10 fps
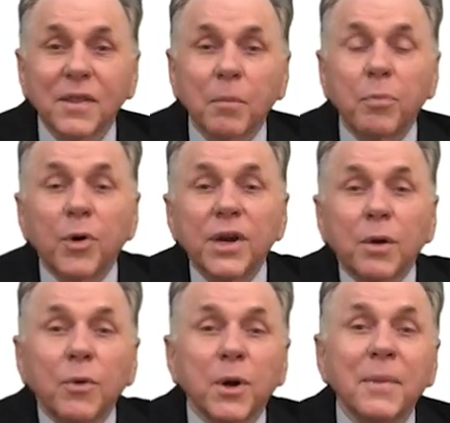The point
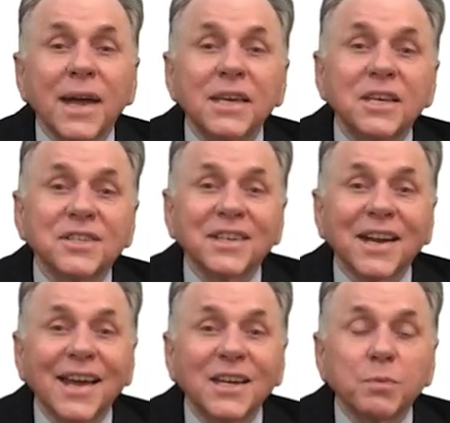I want to make is
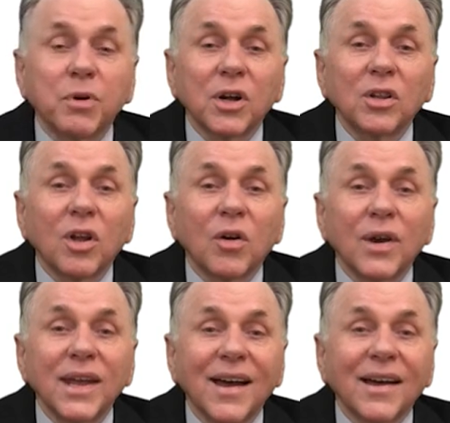that H.
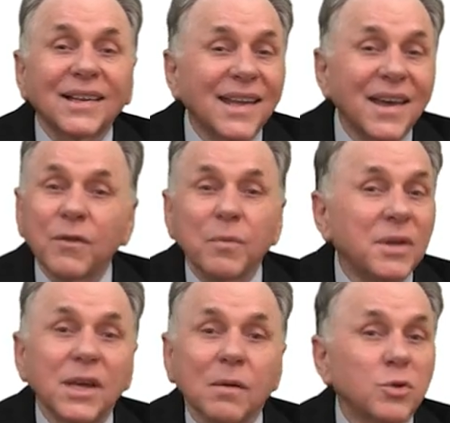pylori hardly ever
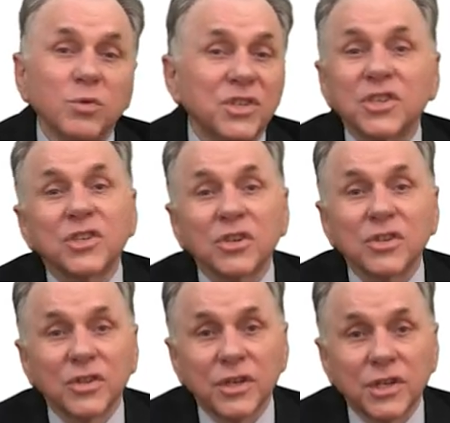becomes
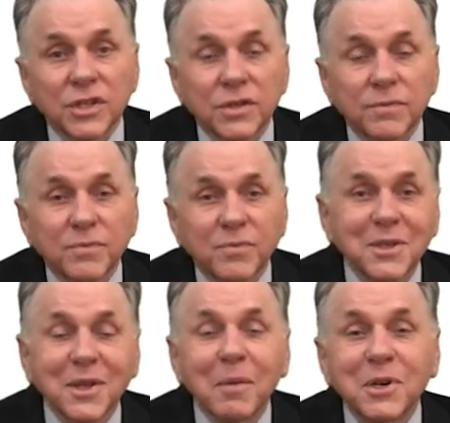resistant to these.
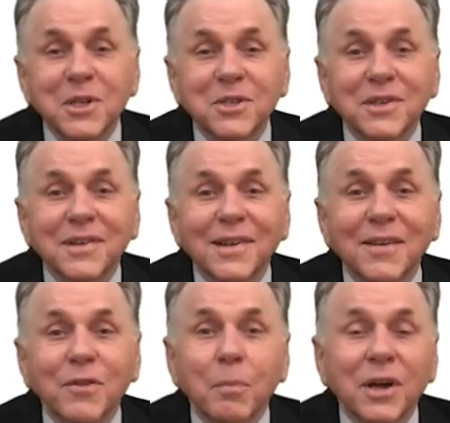So that means
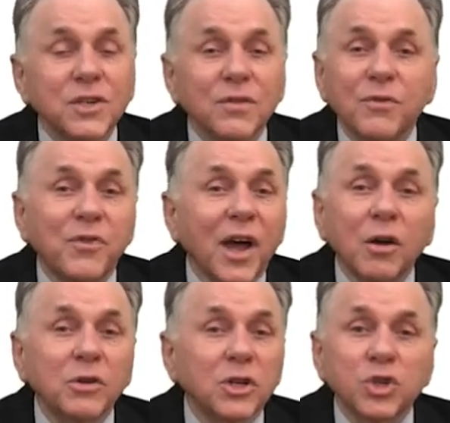if the patient
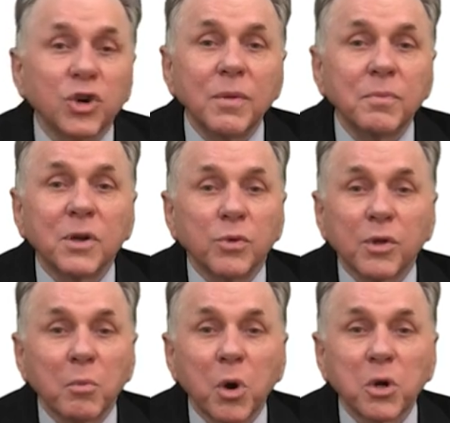failed a treatment
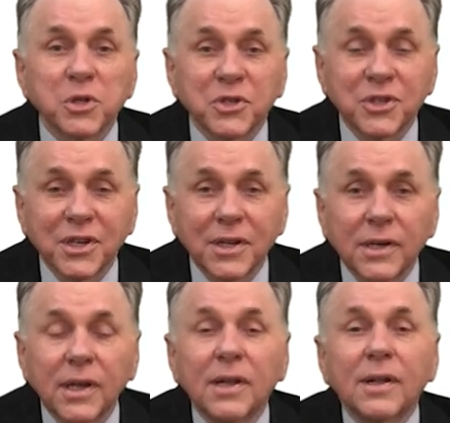with
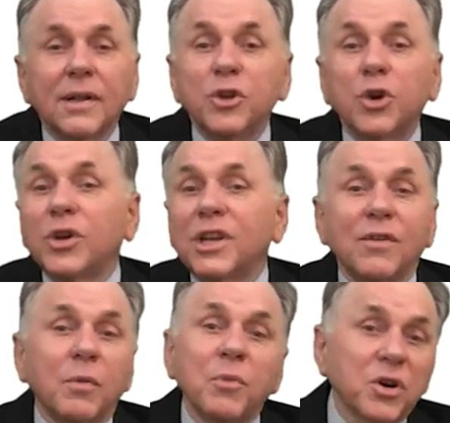amoxicillin, you could
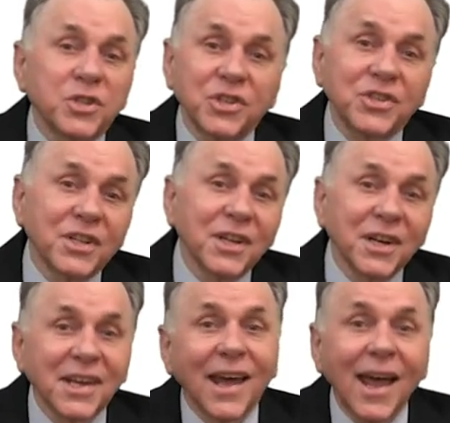give
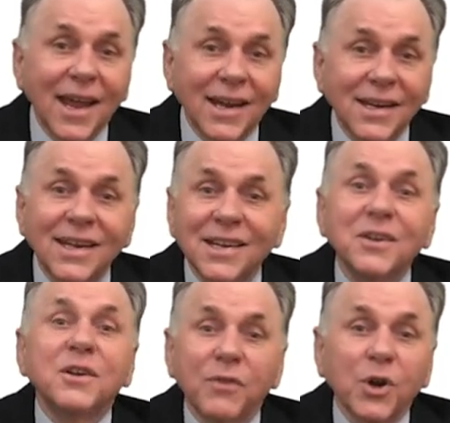amoxicillin again in
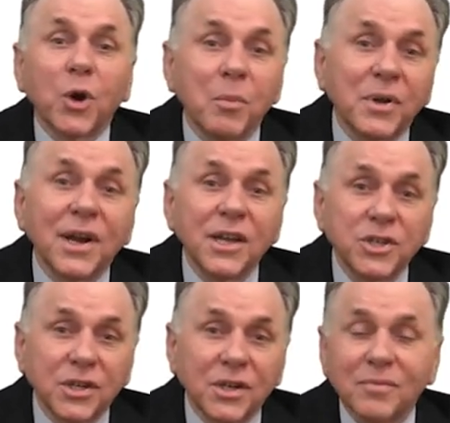a different
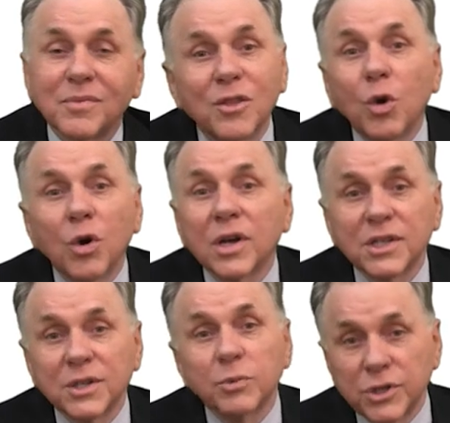combination. The
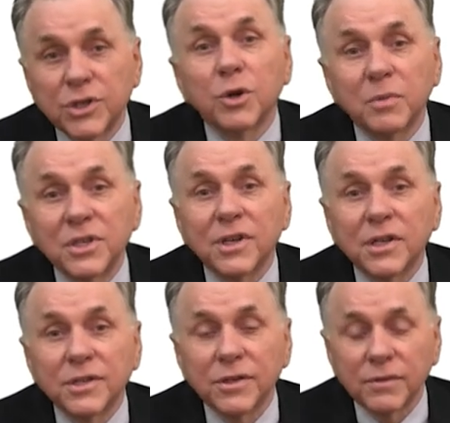organism would still be
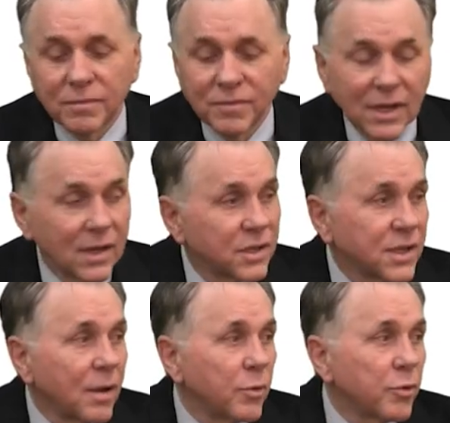sensitive.
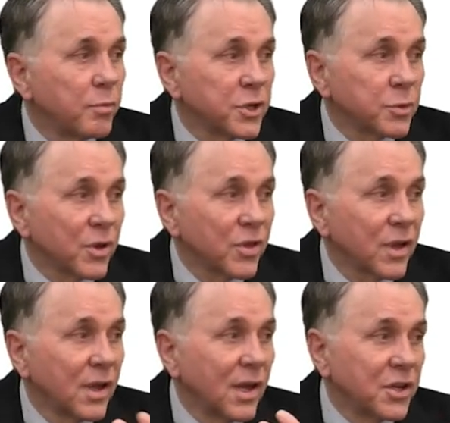Same with bismuth
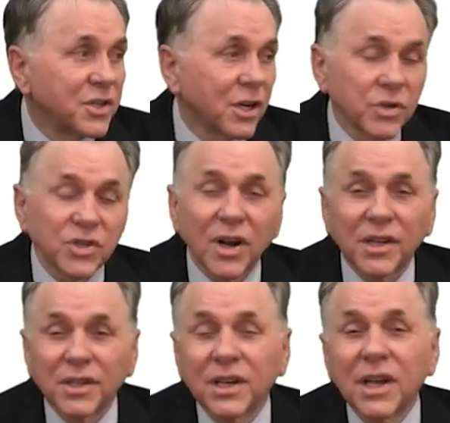and
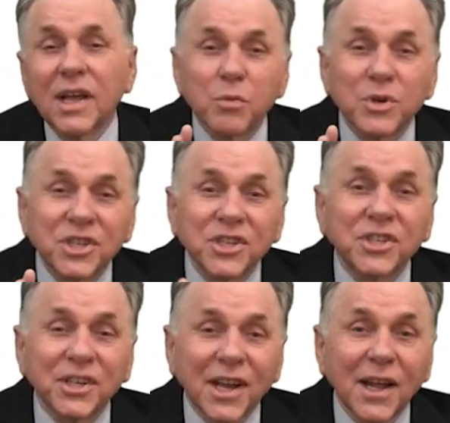tetracycline.
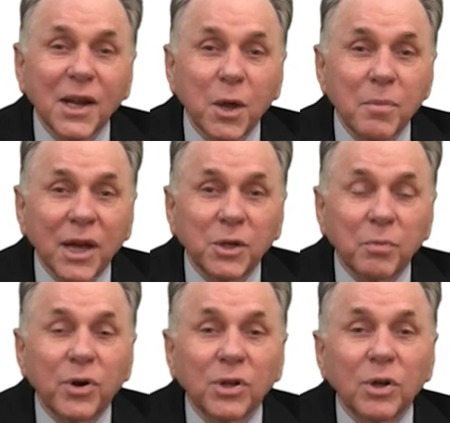Resistant
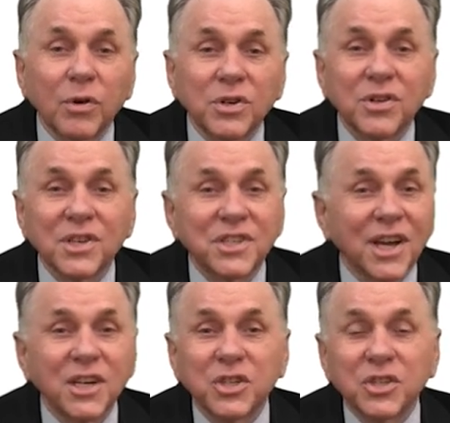Helicobacter pylori to these
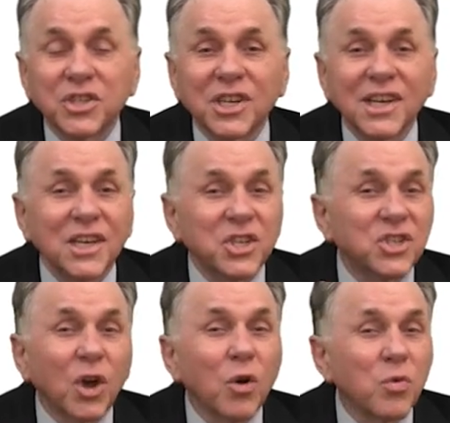agents is
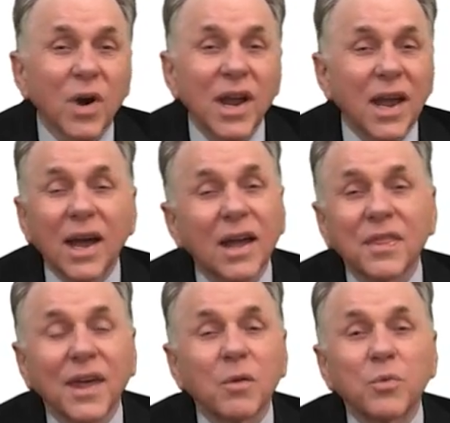so rare
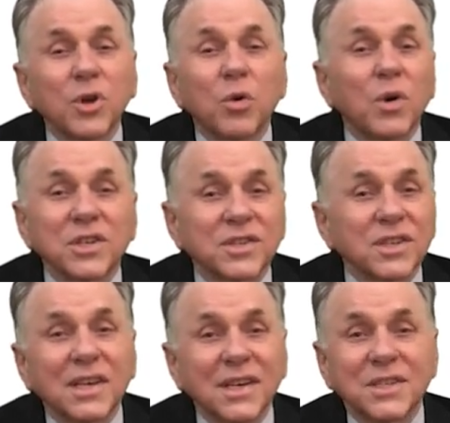that we always
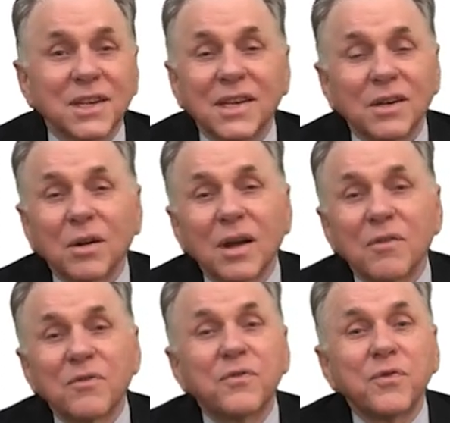think it's a, you know,
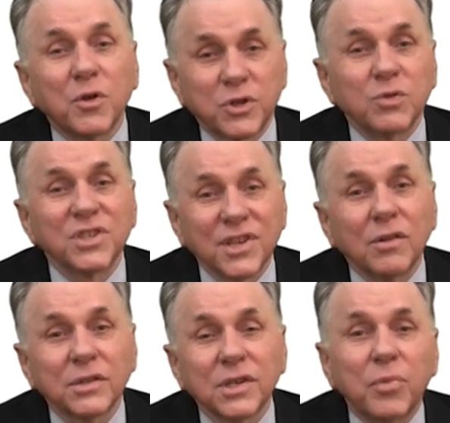a false
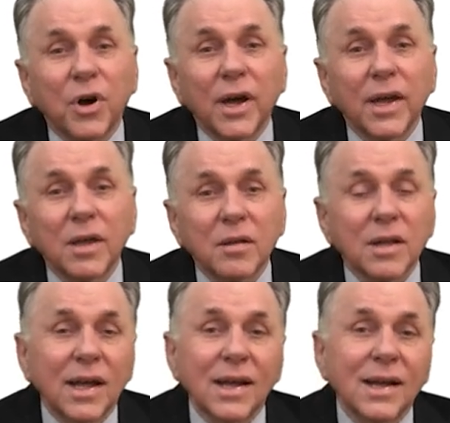result by
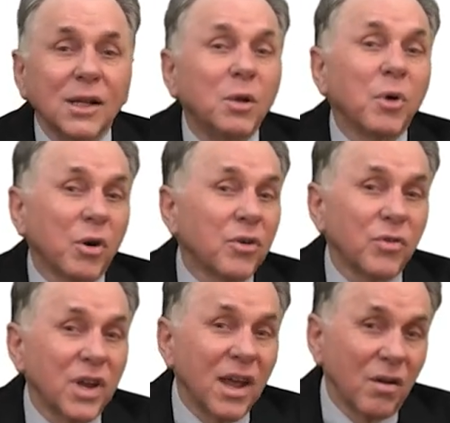uh, a
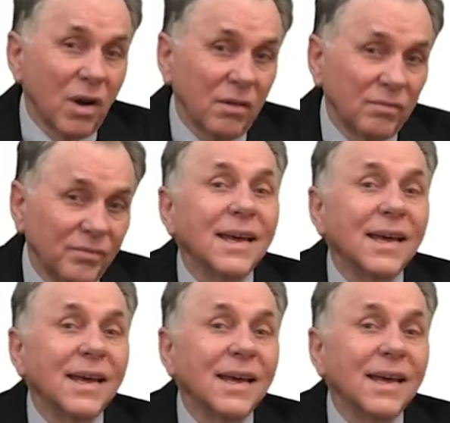laboratory error.